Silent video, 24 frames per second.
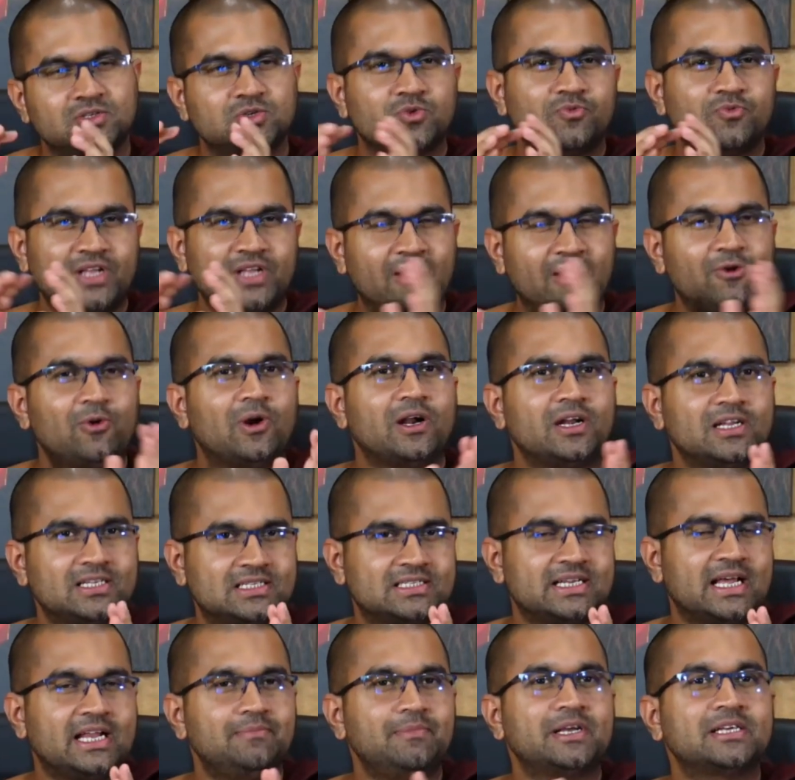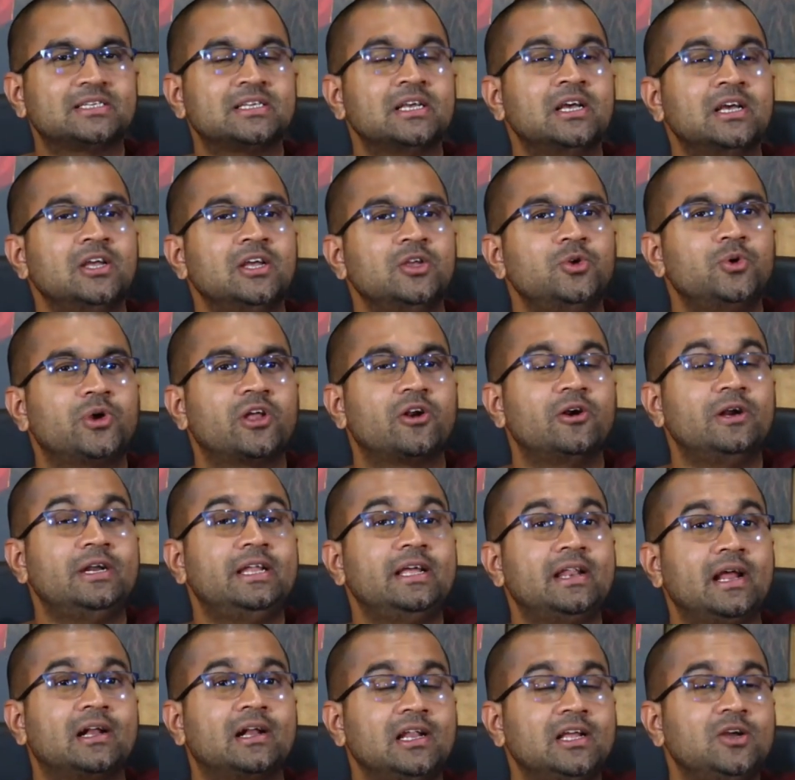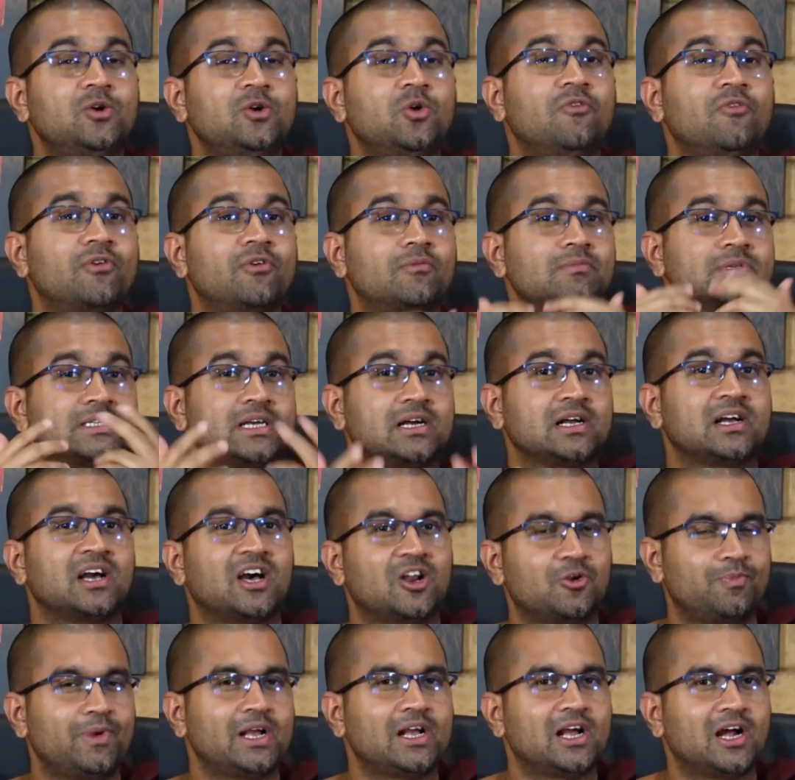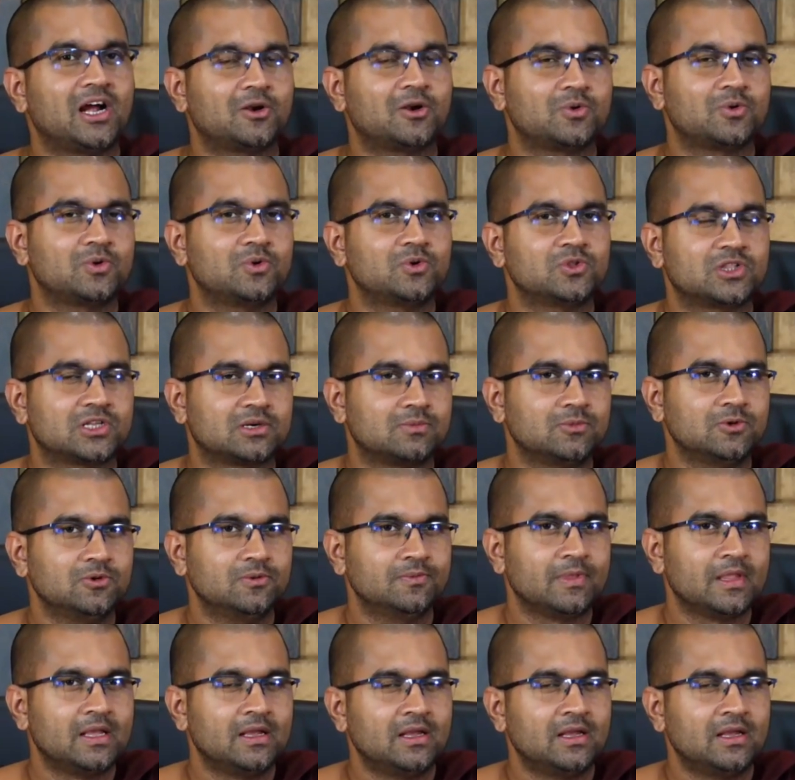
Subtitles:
So we have to understand it, because you cannot directly go from Sankharupekkha to Gotrabhu.